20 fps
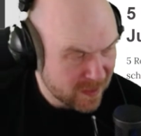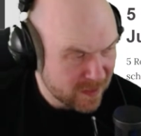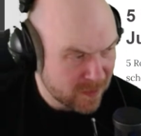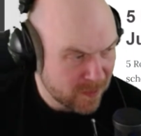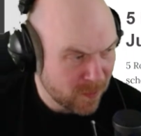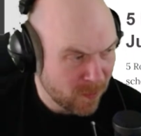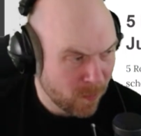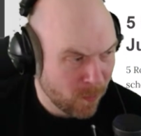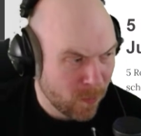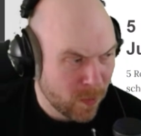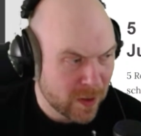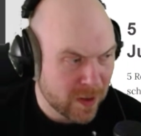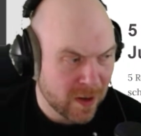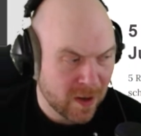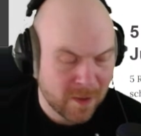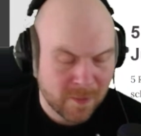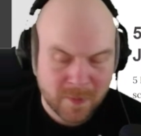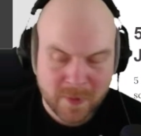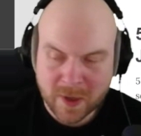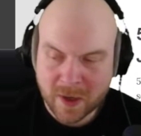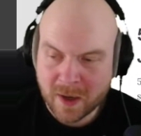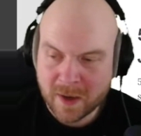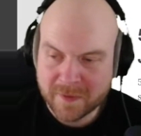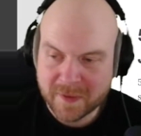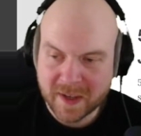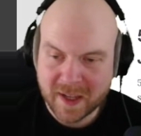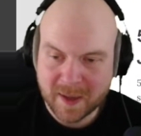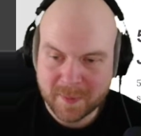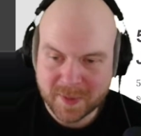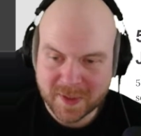what
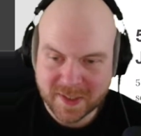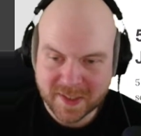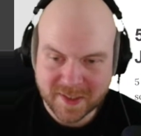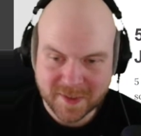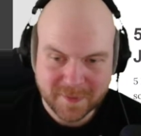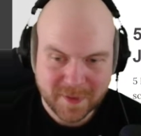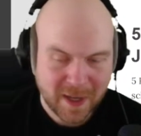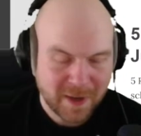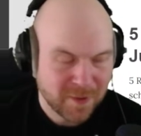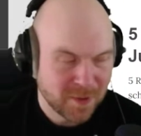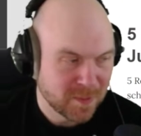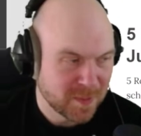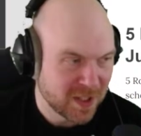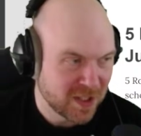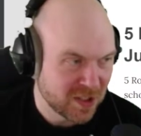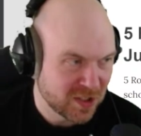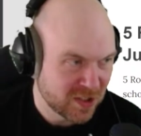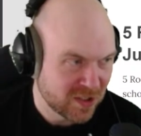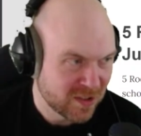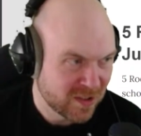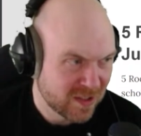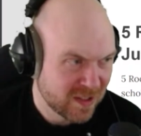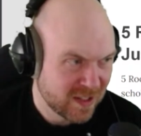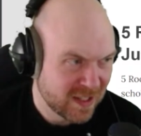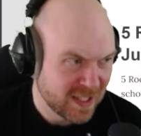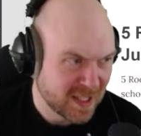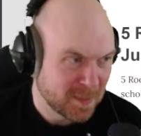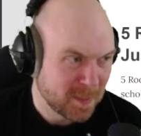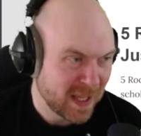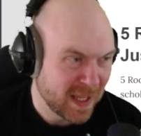often happens is a 5-room dungeon
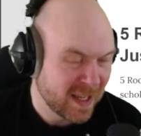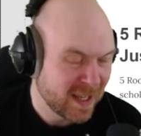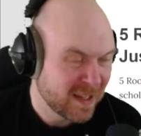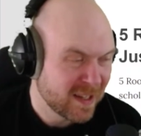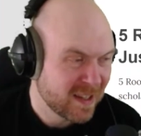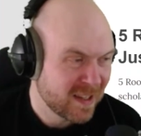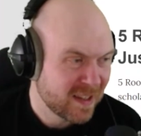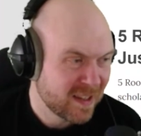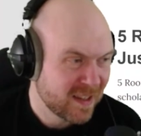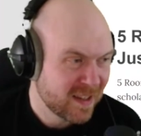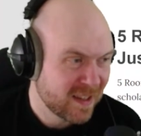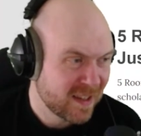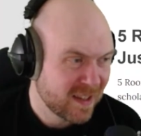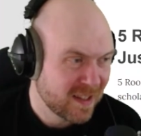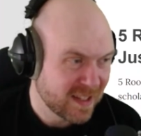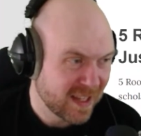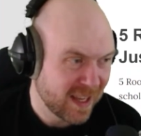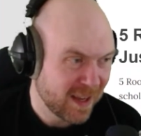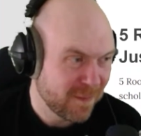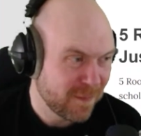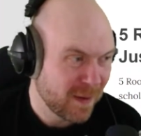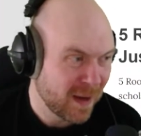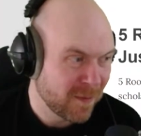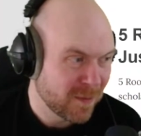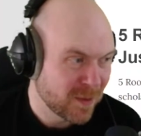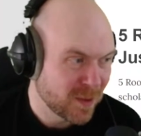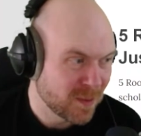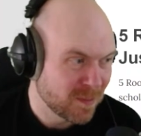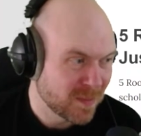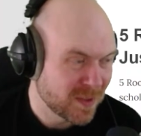is made to have 5
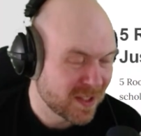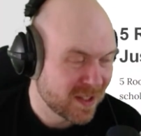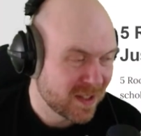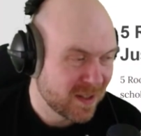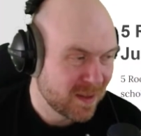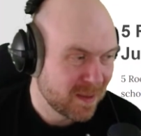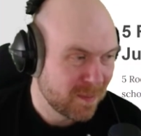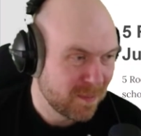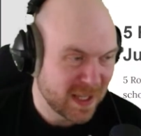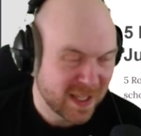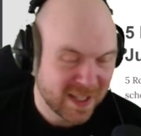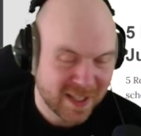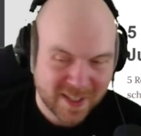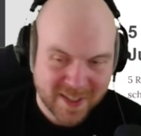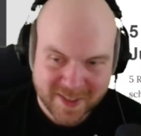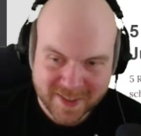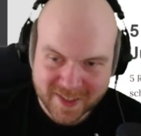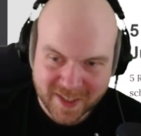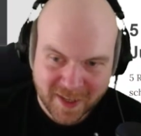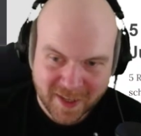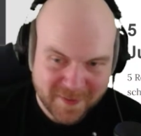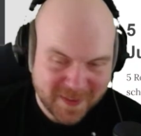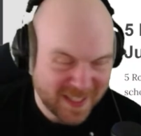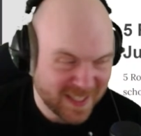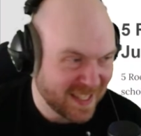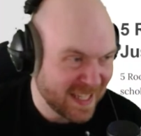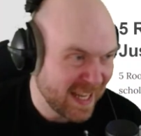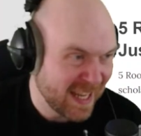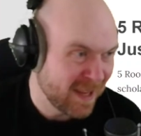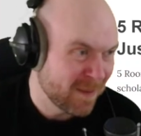rooms because of
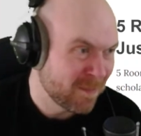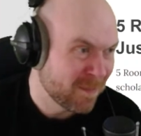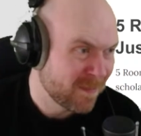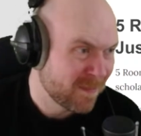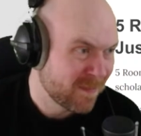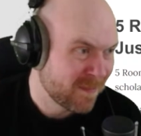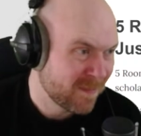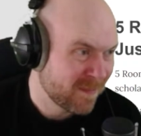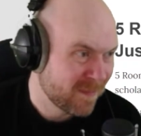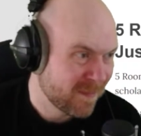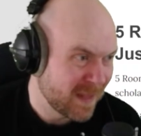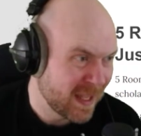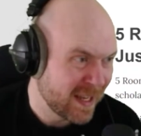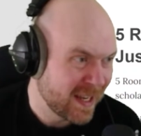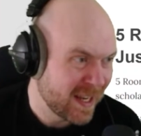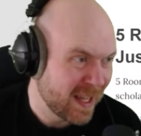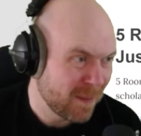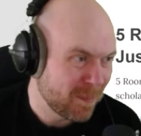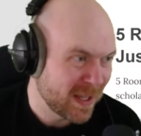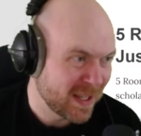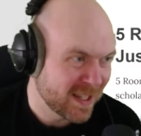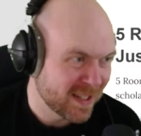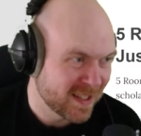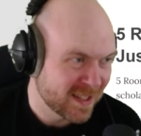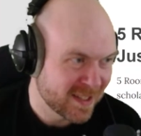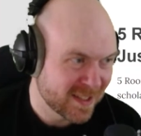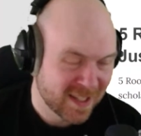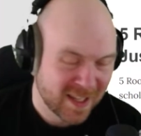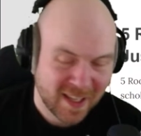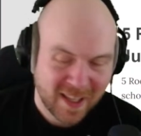this name, and not
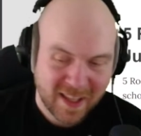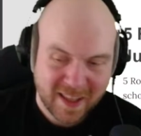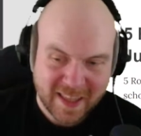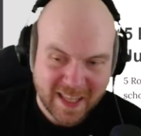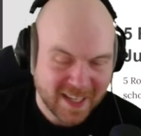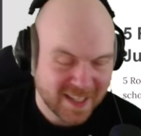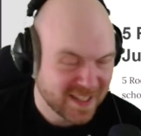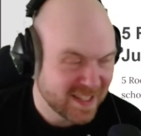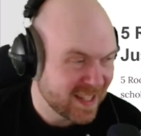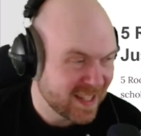because that is the